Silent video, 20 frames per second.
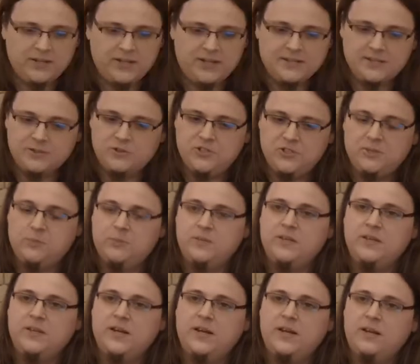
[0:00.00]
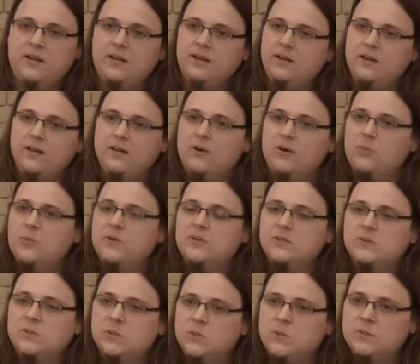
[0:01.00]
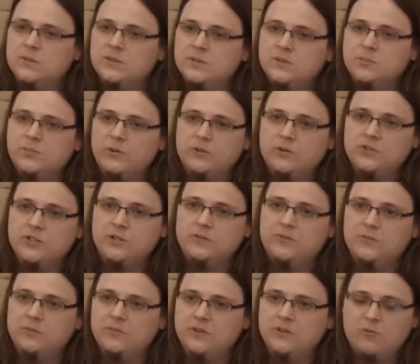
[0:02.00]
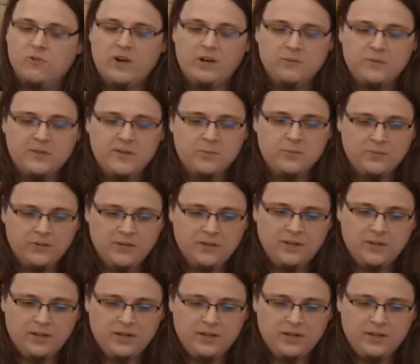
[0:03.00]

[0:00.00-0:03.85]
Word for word: as a GPL open source project from the ground up,